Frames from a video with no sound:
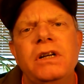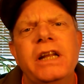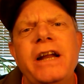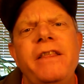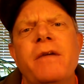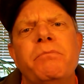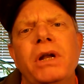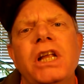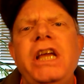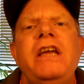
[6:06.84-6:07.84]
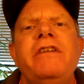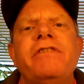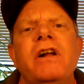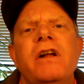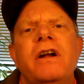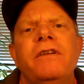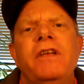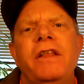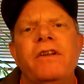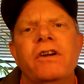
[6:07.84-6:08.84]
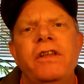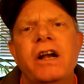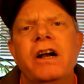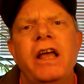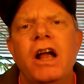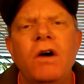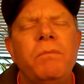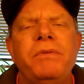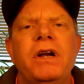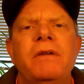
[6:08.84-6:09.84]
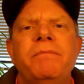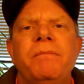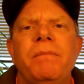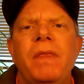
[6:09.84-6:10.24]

letting them believe that they're there to help them,